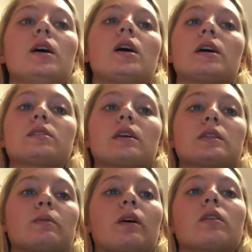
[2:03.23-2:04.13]

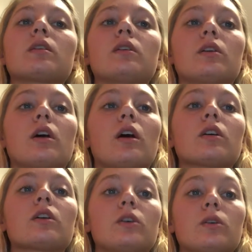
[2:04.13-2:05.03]
assessment
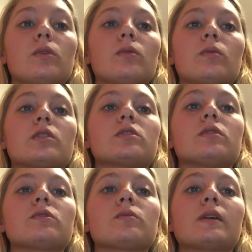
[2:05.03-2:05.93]
on Kahoot, where
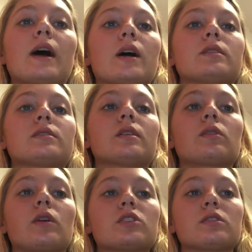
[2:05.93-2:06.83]
students will be asked 10
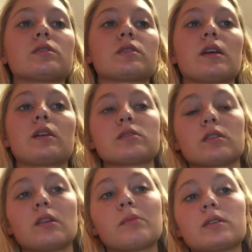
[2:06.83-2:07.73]
questions and answer
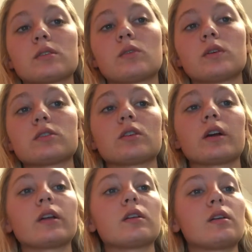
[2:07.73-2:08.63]
them as a quiz grade.